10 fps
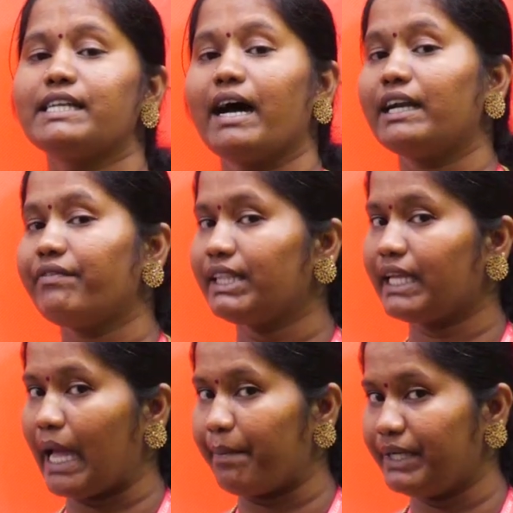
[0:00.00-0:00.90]
starts with
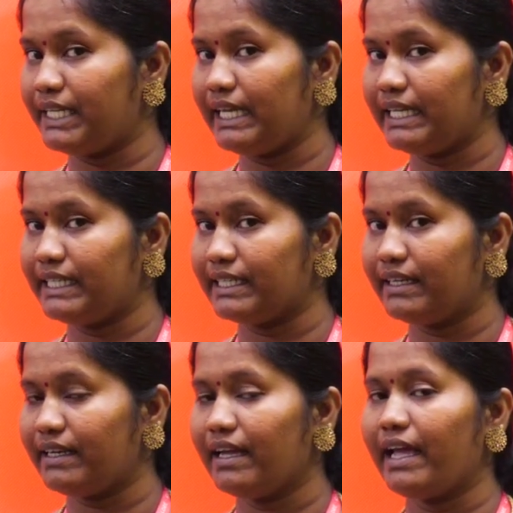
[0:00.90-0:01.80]
a capital
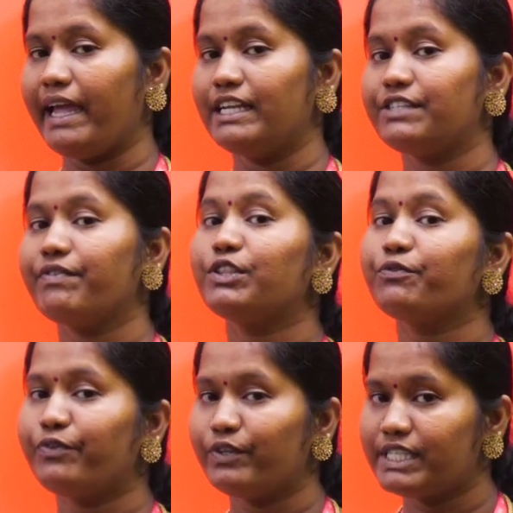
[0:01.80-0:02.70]
letter, ends with
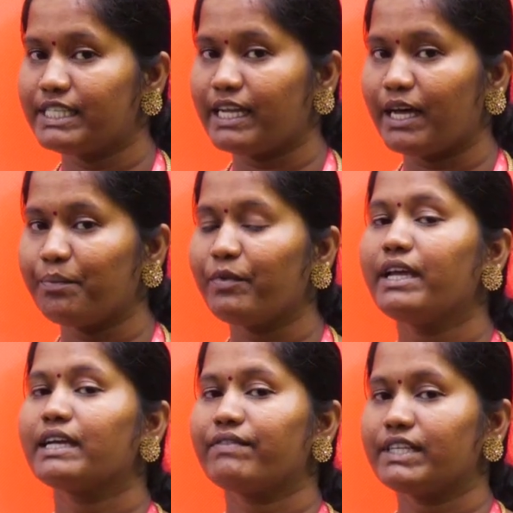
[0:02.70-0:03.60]
a full stop,
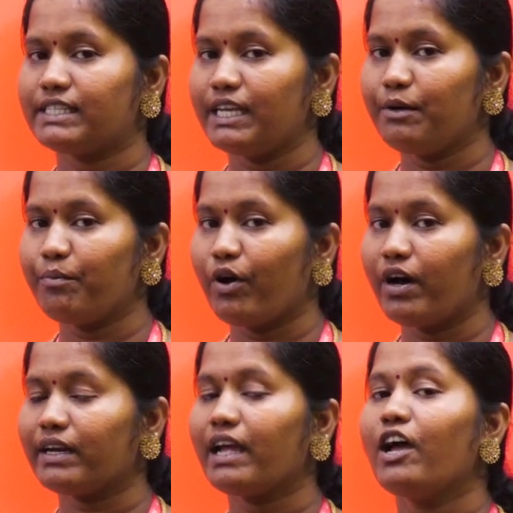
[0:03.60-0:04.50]
question
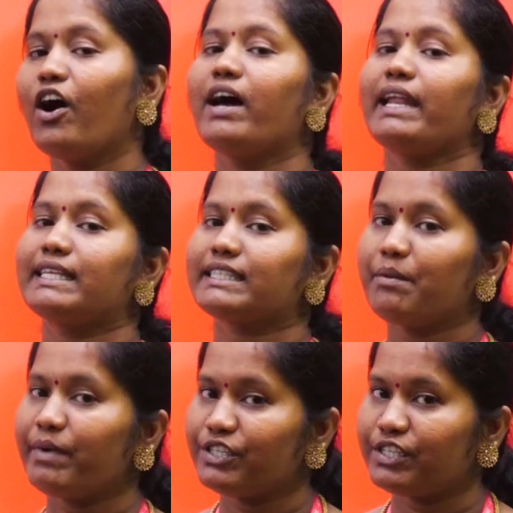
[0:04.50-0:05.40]
mark, or
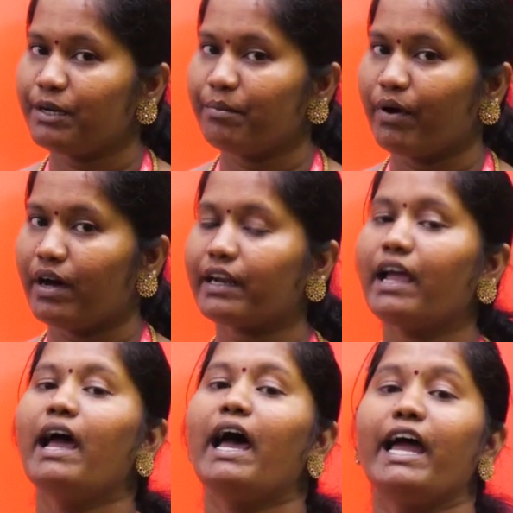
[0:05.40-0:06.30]
exclamation mark,
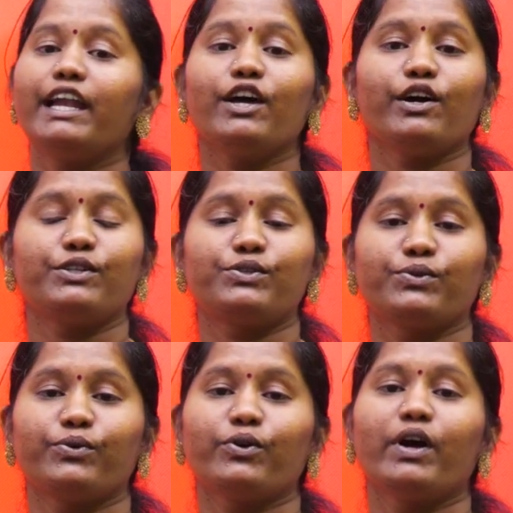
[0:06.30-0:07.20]
and
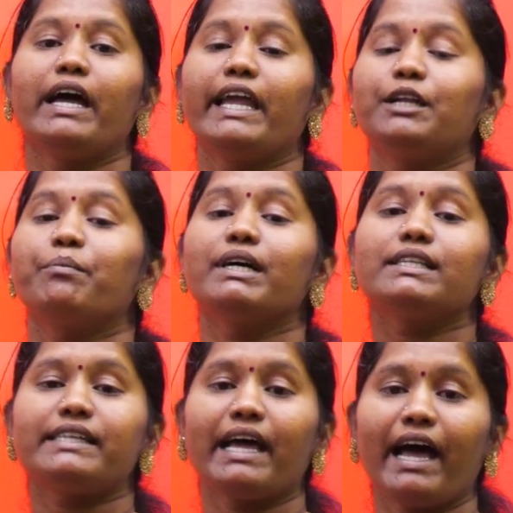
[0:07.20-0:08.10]
also it
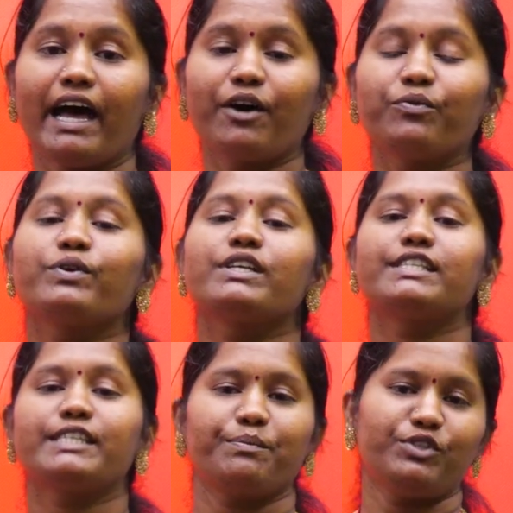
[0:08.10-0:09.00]
must have
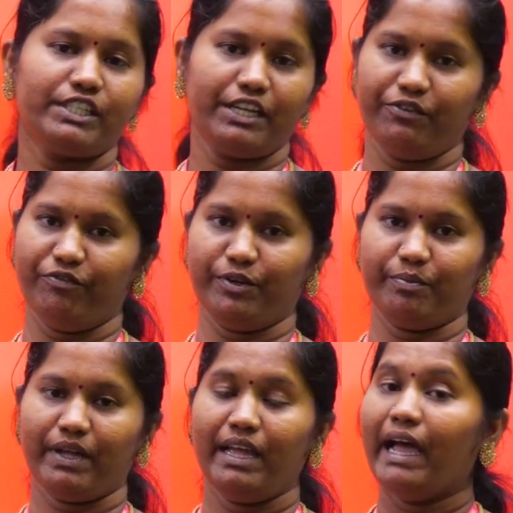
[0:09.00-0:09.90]
subject and
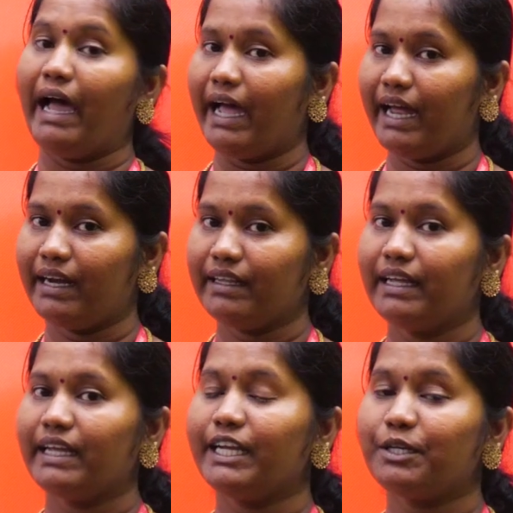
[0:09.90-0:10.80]
verb, and
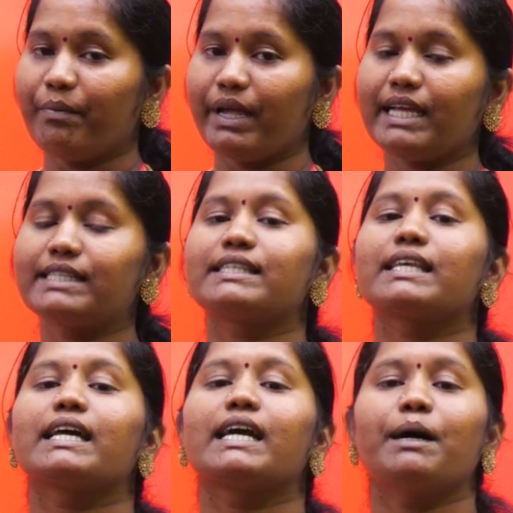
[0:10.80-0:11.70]
it makes
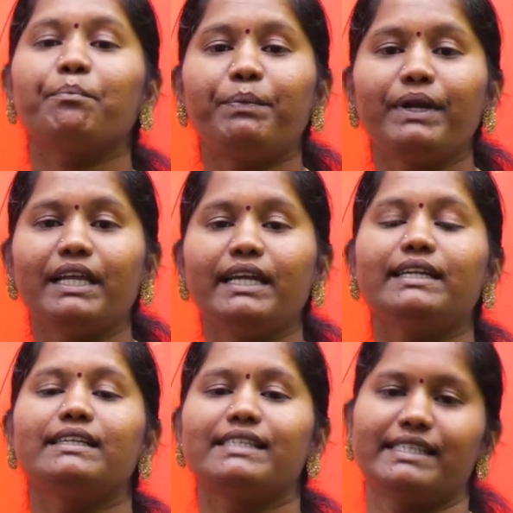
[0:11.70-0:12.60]

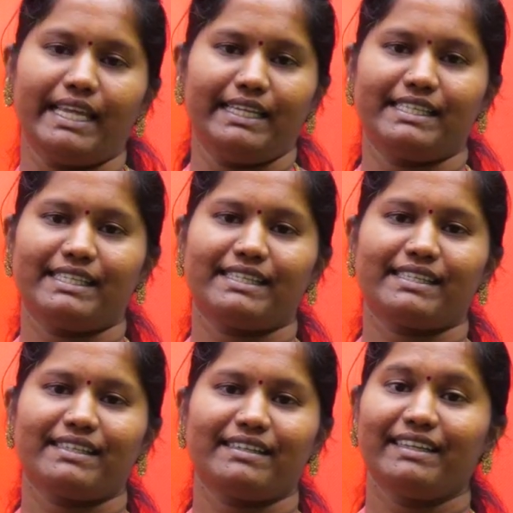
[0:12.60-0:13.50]
complete
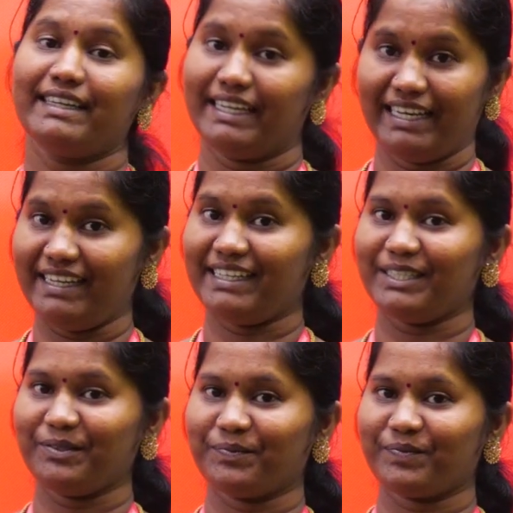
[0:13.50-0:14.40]
sense.
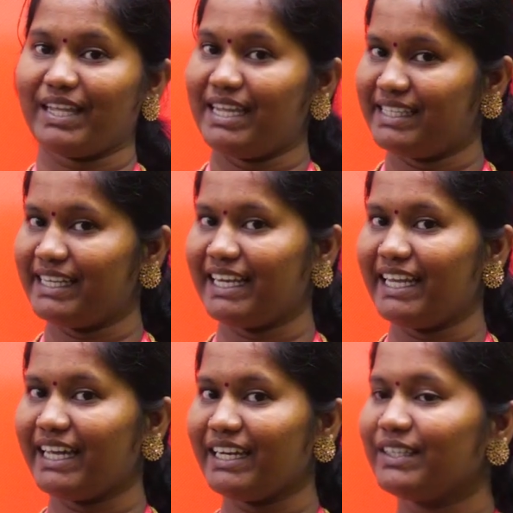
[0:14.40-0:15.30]
Clear? Is it
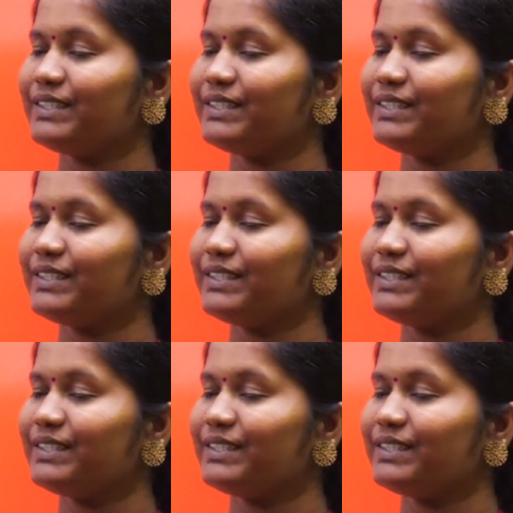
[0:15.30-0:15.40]
clear?